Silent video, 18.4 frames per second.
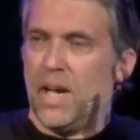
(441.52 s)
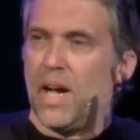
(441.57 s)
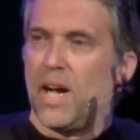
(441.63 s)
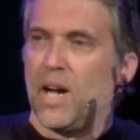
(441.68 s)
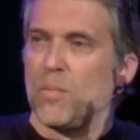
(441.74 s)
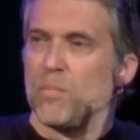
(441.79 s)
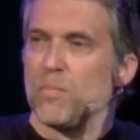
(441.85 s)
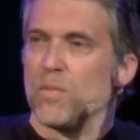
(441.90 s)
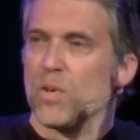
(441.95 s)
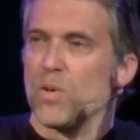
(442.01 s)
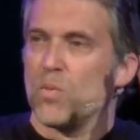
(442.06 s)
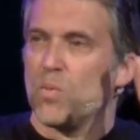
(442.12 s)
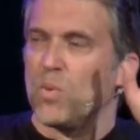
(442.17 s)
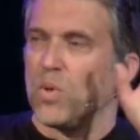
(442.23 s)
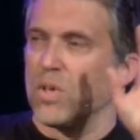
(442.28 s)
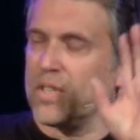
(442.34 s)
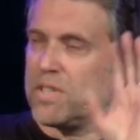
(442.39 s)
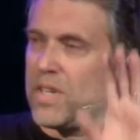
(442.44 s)

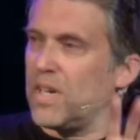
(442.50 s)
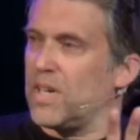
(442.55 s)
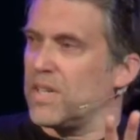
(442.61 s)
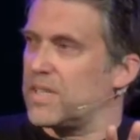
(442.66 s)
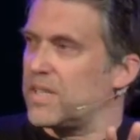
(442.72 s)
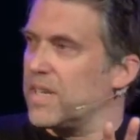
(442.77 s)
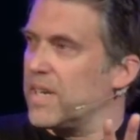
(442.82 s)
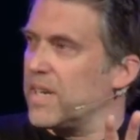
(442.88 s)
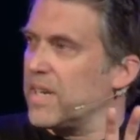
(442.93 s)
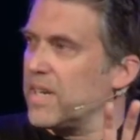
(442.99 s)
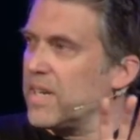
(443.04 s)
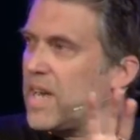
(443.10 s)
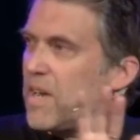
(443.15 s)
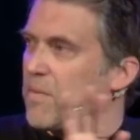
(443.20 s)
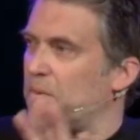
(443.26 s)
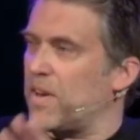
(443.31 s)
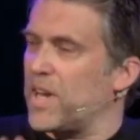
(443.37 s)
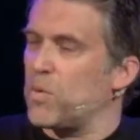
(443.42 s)
um, was asking
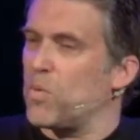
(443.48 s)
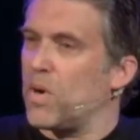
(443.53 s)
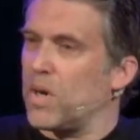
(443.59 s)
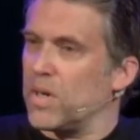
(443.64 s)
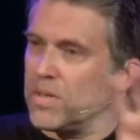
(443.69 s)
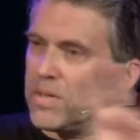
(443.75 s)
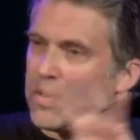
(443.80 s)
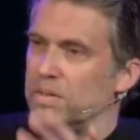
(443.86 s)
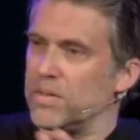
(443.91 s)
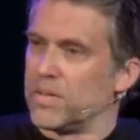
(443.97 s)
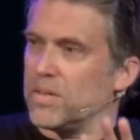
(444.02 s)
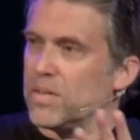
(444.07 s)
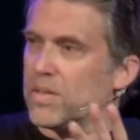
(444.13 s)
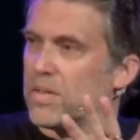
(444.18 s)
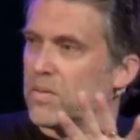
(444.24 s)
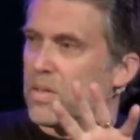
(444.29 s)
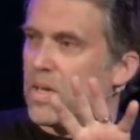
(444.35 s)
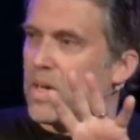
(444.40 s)
if anyone
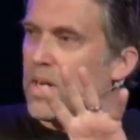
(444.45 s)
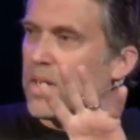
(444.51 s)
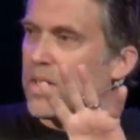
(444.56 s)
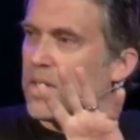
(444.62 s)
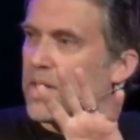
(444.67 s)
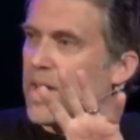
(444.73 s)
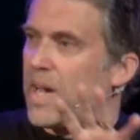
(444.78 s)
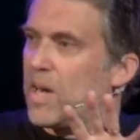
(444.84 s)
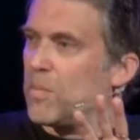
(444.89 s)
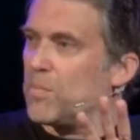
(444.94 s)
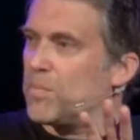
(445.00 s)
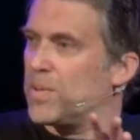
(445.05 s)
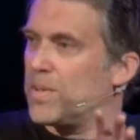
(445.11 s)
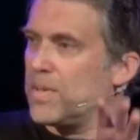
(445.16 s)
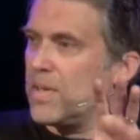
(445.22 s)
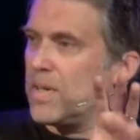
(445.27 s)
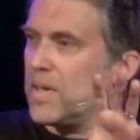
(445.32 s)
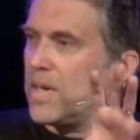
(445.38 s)
uh, could help
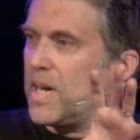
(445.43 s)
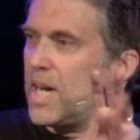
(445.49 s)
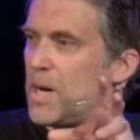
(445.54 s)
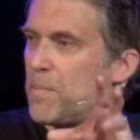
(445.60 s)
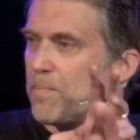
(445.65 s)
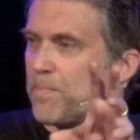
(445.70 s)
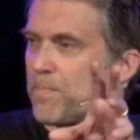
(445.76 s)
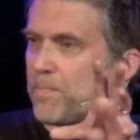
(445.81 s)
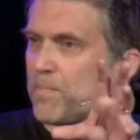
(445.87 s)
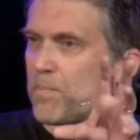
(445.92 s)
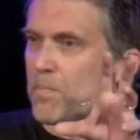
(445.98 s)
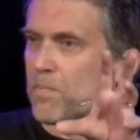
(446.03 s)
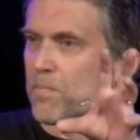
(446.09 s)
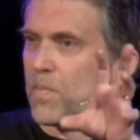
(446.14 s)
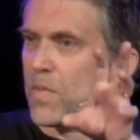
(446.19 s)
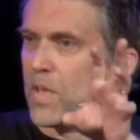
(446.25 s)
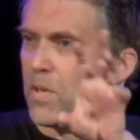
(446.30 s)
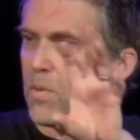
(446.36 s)
um,
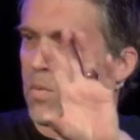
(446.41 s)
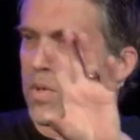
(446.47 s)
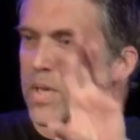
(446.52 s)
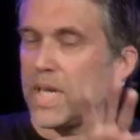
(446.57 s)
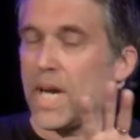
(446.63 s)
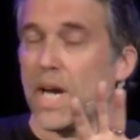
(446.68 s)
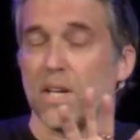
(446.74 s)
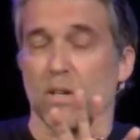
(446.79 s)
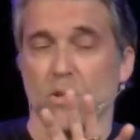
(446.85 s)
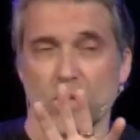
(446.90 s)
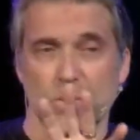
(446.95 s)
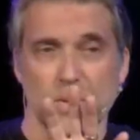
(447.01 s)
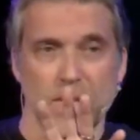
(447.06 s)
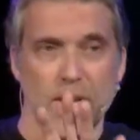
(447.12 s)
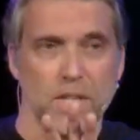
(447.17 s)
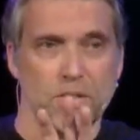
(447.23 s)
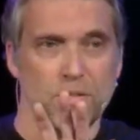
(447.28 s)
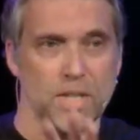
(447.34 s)
with the adults
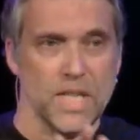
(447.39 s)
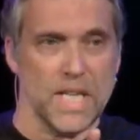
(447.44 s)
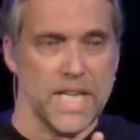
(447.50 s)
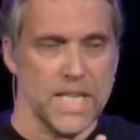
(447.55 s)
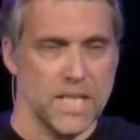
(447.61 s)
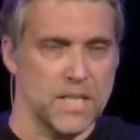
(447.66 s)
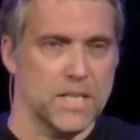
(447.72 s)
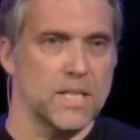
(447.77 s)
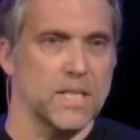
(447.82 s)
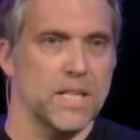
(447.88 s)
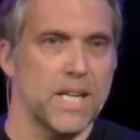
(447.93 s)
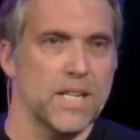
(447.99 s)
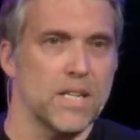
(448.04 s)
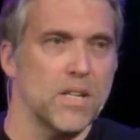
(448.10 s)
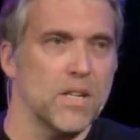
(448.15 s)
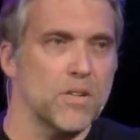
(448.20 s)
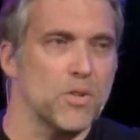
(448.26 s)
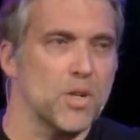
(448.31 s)
with extra needs
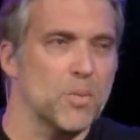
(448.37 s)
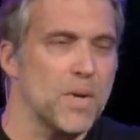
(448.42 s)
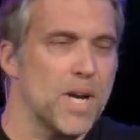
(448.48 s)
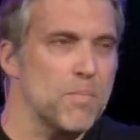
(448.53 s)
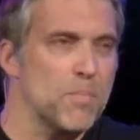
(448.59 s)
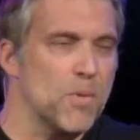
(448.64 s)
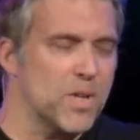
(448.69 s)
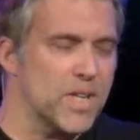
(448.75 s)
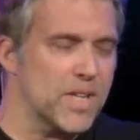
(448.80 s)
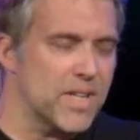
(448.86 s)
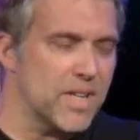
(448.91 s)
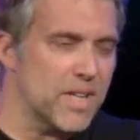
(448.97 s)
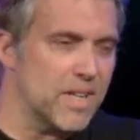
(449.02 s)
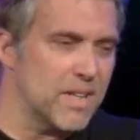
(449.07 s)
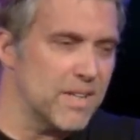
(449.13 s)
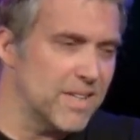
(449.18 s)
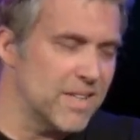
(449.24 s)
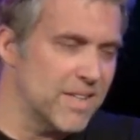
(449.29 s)
in her group. And
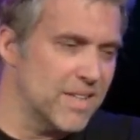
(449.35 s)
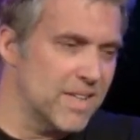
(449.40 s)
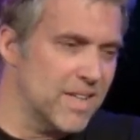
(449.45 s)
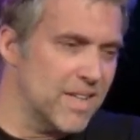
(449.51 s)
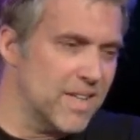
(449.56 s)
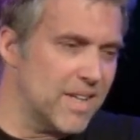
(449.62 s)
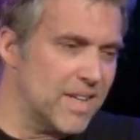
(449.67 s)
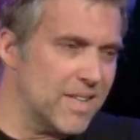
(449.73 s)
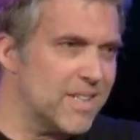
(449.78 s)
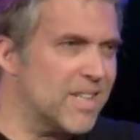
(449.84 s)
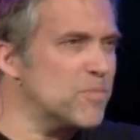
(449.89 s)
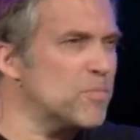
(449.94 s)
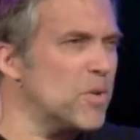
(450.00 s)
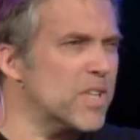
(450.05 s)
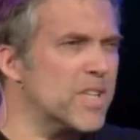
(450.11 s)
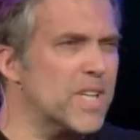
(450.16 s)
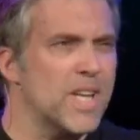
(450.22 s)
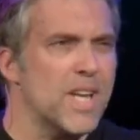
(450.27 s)
Monica, is
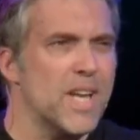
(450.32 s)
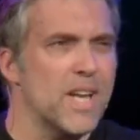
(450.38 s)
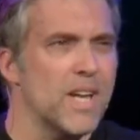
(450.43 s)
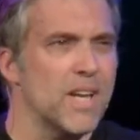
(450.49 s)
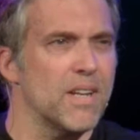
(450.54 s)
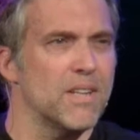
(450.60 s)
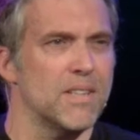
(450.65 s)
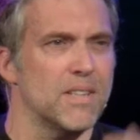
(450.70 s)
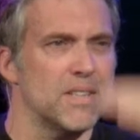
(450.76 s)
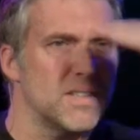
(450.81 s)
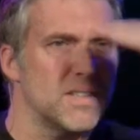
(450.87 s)
Monica here?